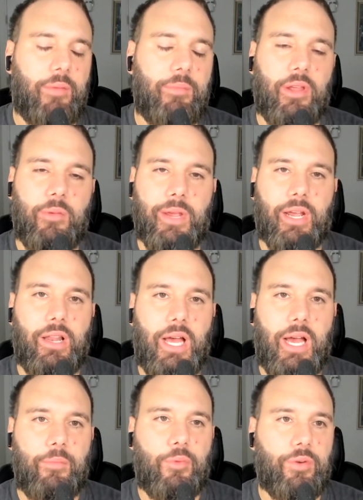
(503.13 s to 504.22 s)
be able to make a
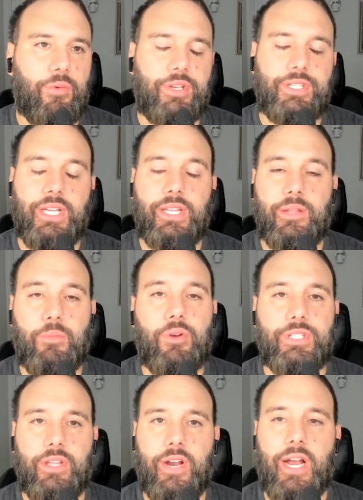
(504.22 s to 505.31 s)
lot more in real estate than
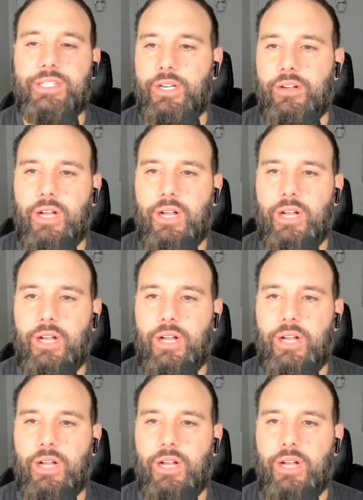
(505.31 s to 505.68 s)
most other asset